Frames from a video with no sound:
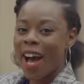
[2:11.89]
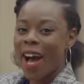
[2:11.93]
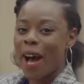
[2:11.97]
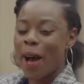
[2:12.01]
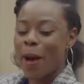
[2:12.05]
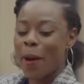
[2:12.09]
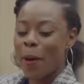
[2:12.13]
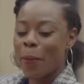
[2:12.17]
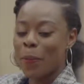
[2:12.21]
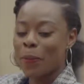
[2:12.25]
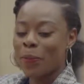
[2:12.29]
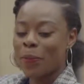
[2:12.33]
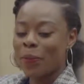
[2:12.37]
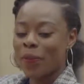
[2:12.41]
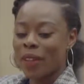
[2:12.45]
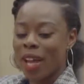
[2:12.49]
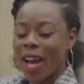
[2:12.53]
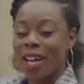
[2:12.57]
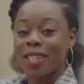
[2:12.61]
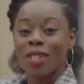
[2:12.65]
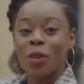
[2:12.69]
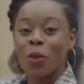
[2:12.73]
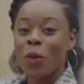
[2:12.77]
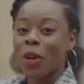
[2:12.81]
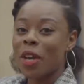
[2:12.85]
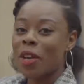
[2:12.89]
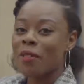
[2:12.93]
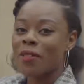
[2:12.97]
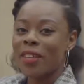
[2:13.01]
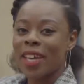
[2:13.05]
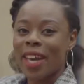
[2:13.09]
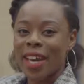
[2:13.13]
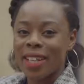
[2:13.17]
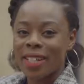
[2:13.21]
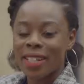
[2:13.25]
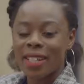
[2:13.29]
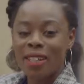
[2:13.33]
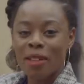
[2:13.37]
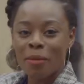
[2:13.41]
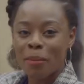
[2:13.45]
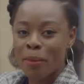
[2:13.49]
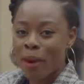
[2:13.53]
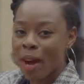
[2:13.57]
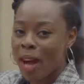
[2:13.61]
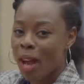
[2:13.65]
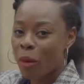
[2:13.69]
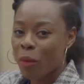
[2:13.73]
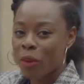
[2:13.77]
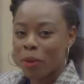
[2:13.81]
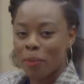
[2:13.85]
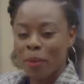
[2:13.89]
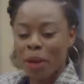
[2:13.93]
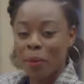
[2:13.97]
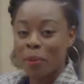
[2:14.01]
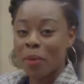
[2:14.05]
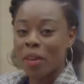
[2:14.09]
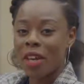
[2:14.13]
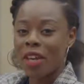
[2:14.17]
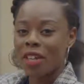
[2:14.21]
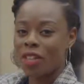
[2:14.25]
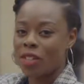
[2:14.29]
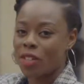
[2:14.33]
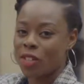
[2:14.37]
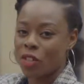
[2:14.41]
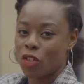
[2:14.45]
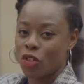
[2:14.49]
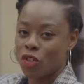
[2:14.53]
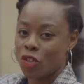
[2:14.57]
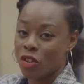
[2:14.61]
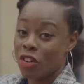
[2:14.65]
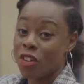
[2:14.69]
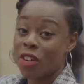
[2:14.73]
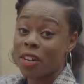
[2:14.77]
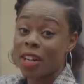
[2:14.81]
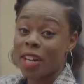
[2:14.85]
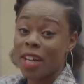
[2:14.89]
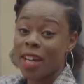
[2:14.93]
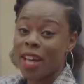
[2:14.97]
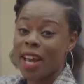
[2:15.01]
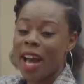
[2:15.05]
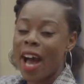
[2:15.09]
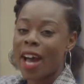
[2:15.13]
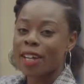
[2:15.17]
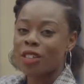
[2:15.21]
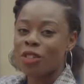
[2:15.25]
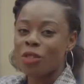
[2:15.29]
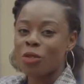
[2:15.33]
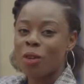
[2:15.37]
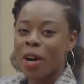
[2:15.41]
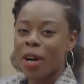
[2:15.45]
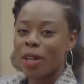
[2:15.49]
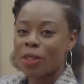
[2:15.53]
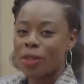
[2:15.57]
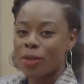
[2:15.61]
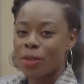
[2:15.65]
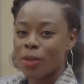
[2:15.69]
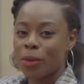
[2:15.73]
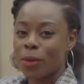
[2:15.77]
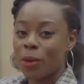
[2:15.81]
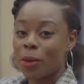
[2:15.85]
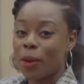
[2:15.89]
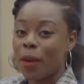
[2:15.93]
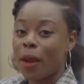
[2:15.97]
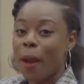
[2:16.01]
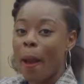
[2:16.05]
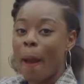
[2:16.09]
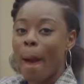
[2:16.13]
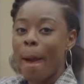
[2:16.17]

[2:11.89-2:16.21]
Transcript: As a way of getting by with my PhD journey, I tried to